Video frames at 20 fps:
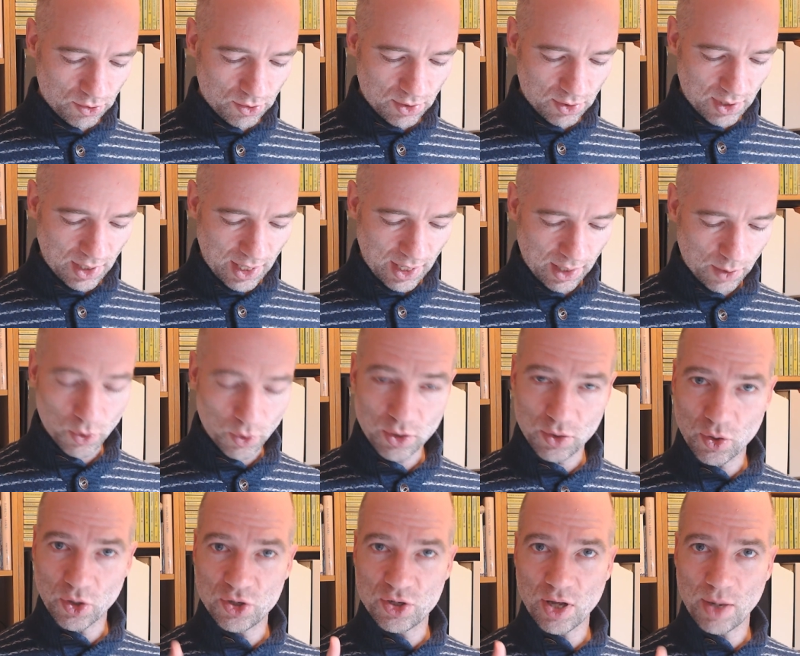say, when
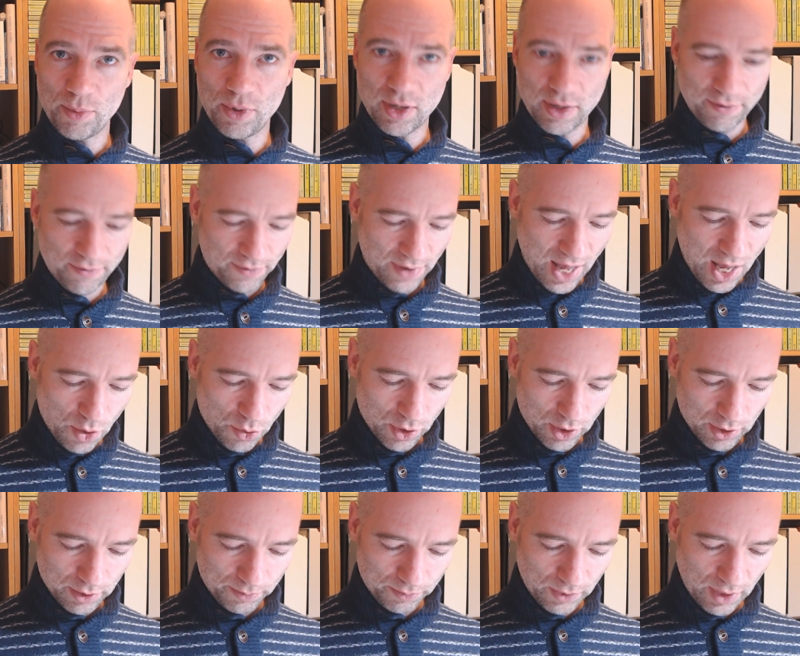you double a
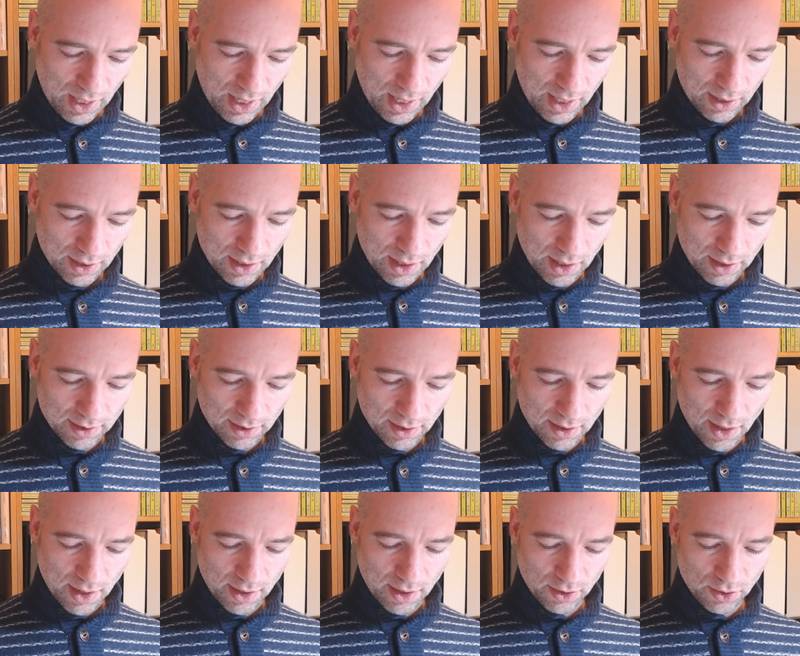vowel in
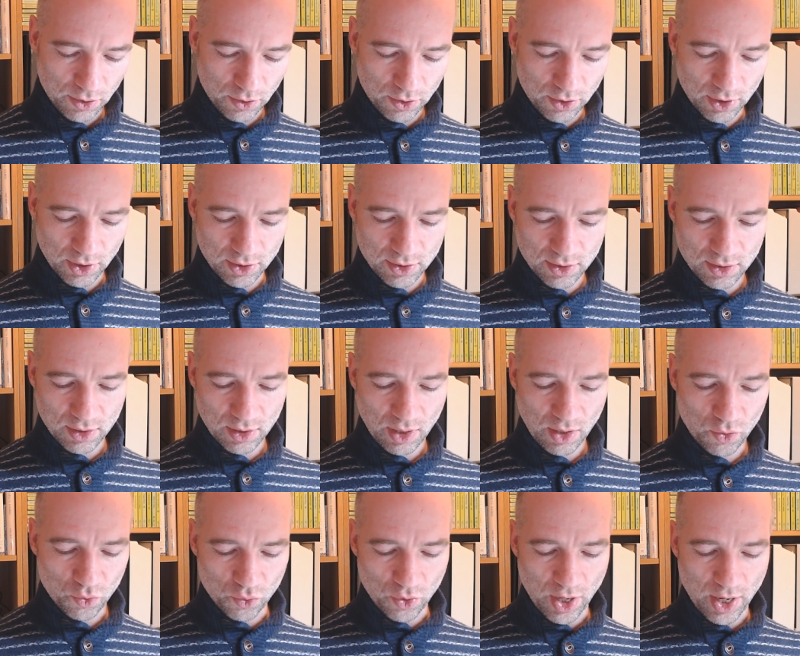katakana, you just
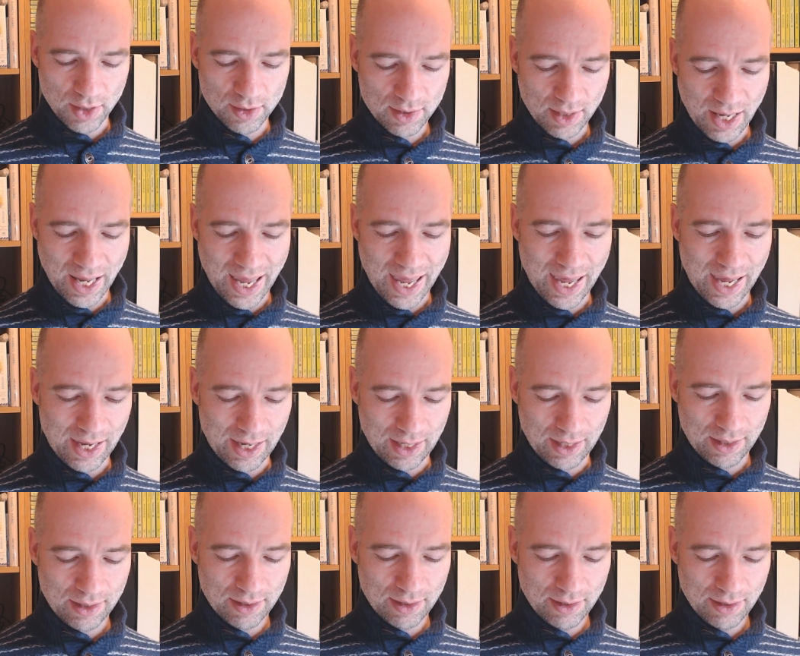write
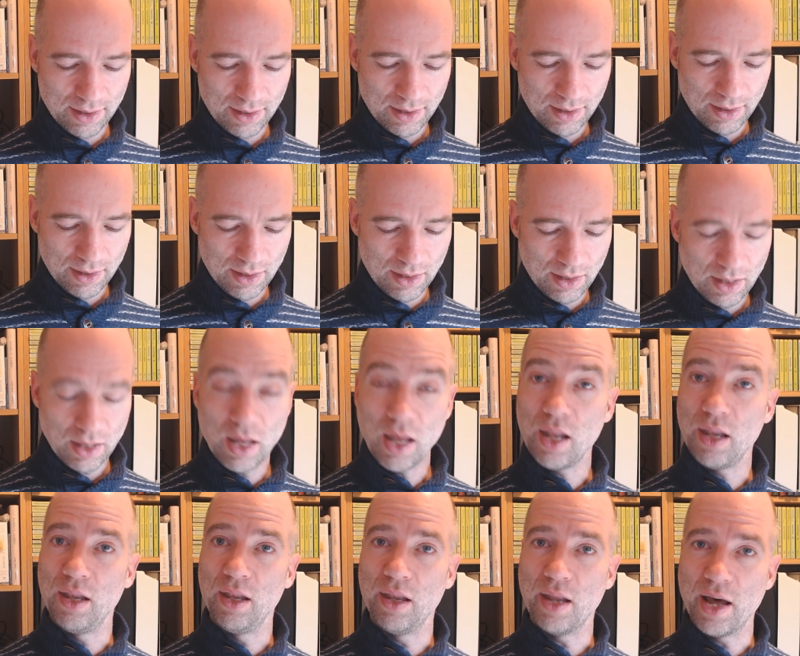a
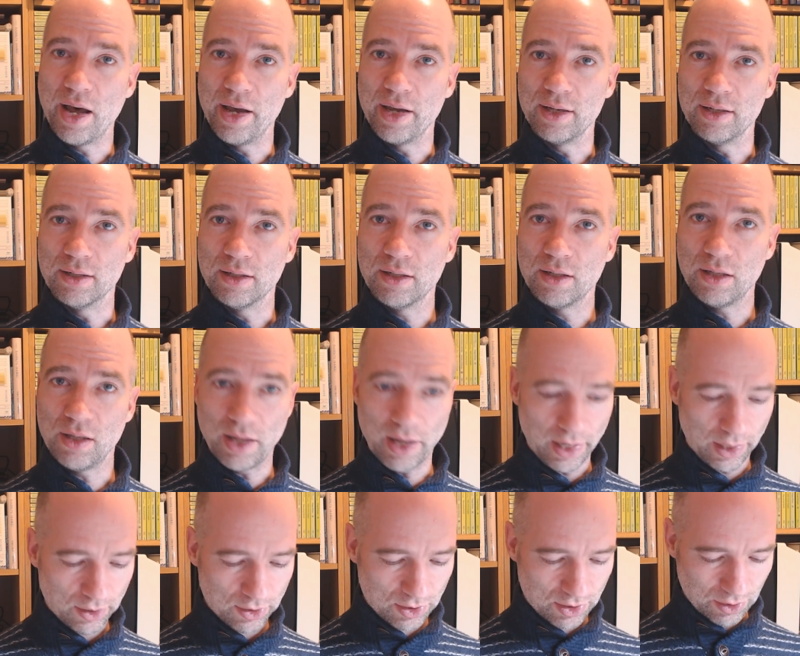line
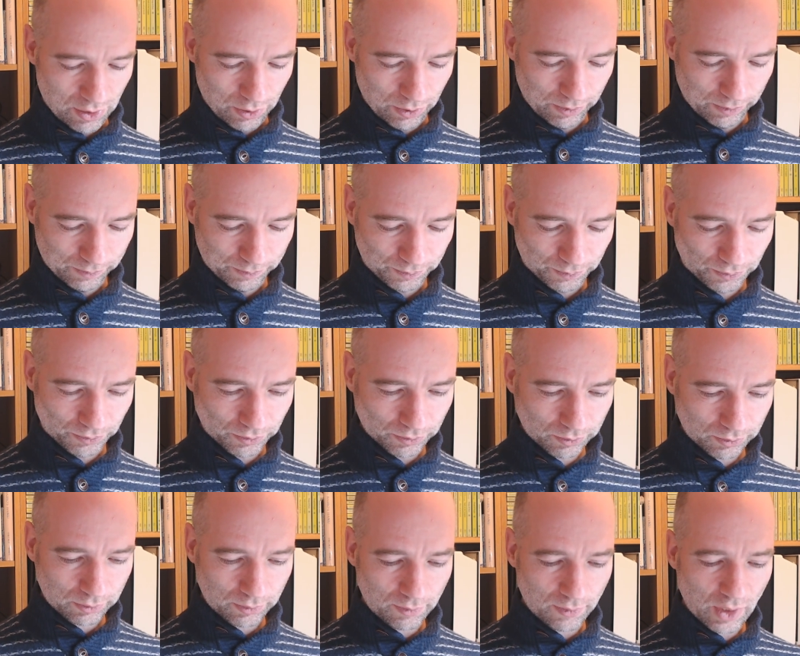like so,
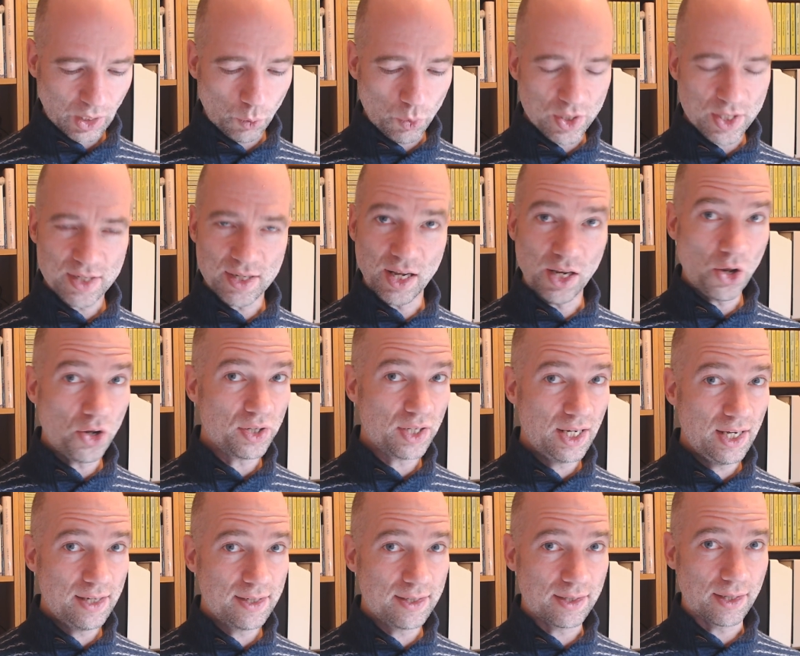which is a lot
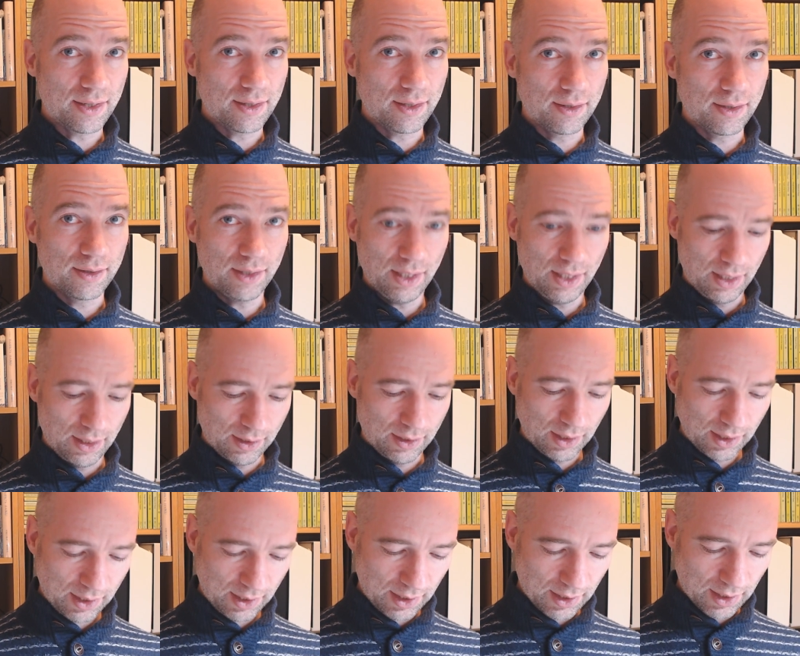easier than in
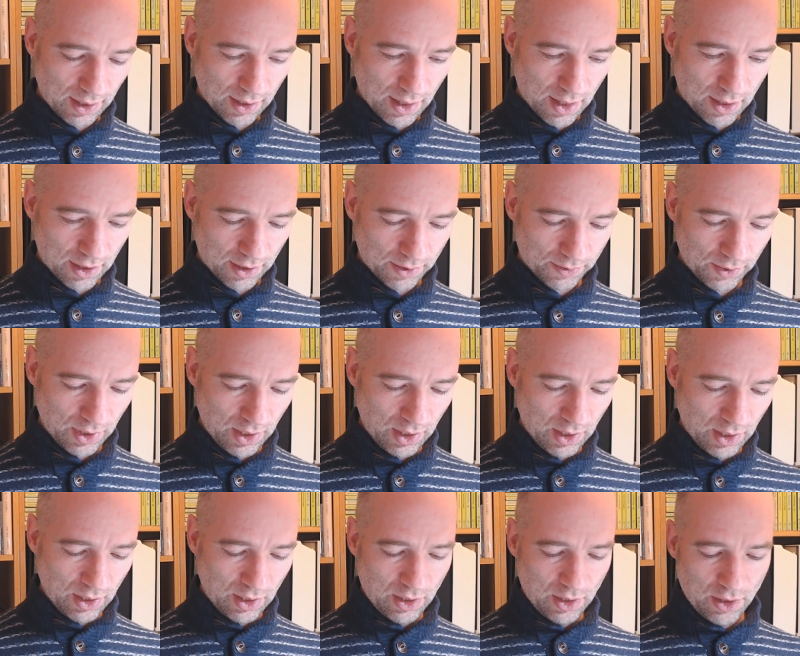hiragana.
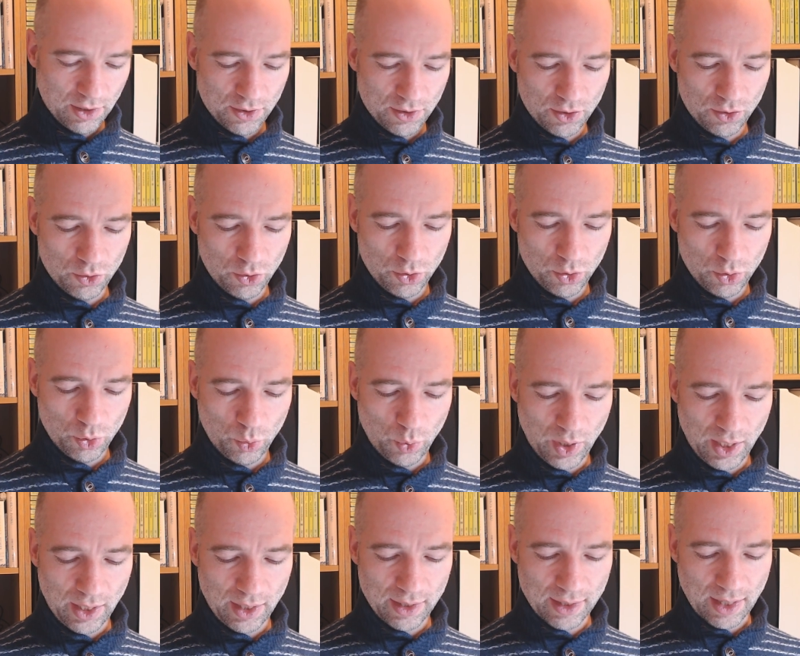
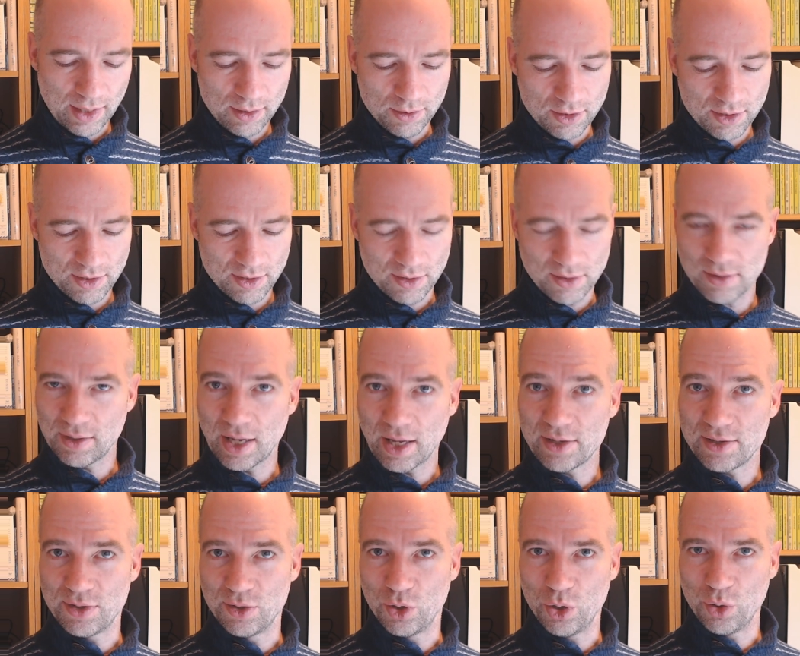Norway,
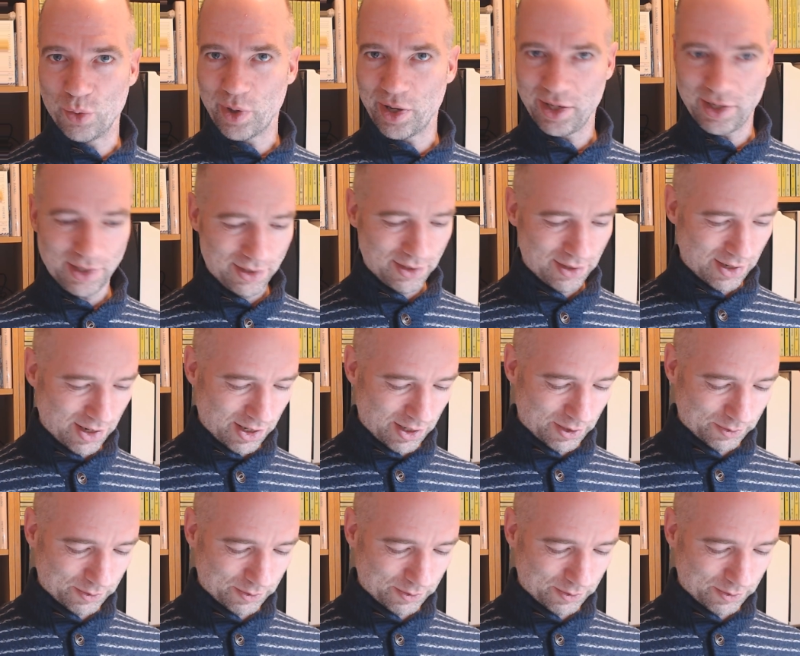that's Norway in